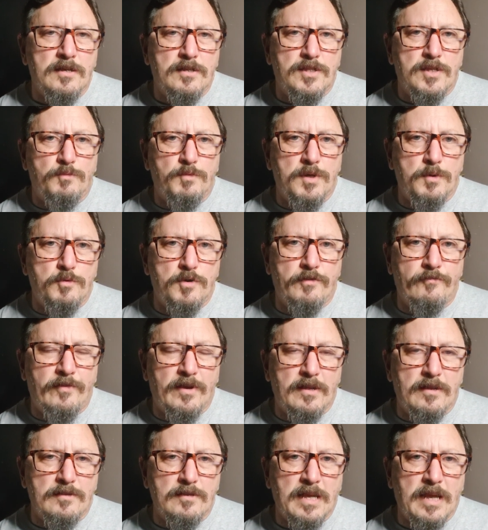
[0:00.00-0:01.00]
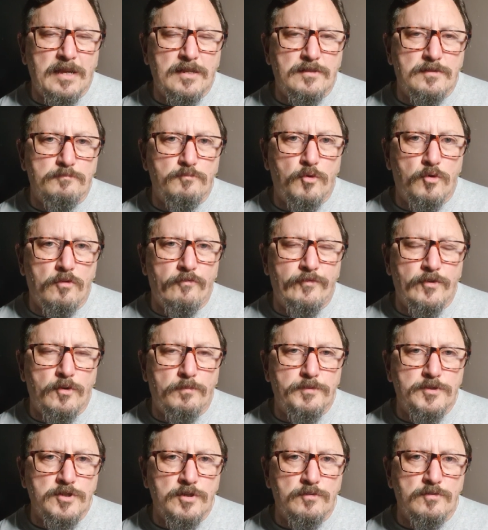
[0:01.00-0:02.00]
that we would have had more of an
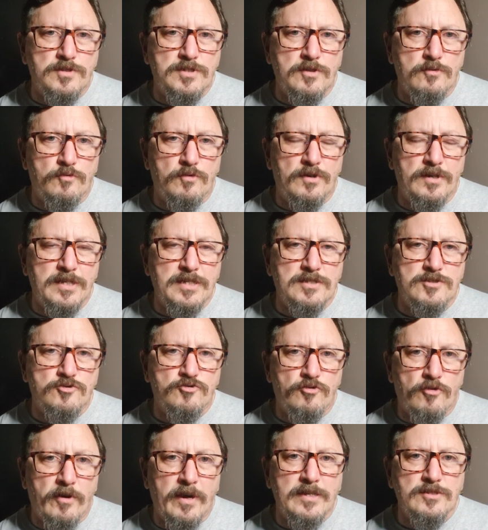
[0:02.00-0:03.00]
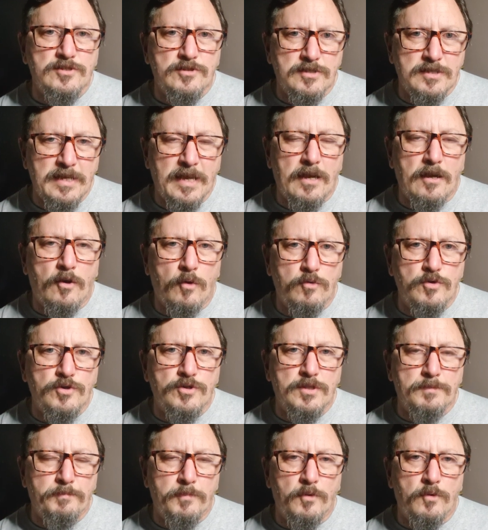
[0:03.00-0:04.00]
opportunity, or at least tried to get hold
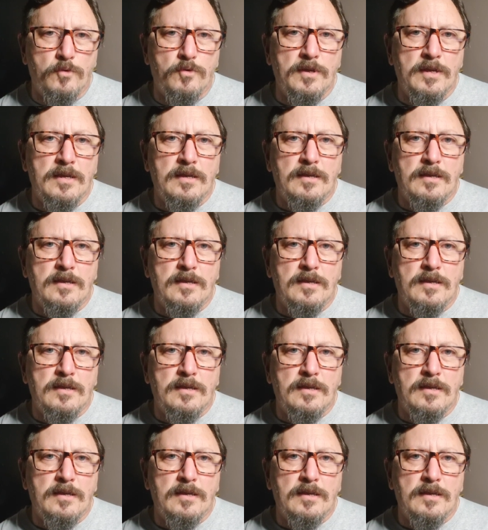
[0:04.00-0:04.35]
of the ball,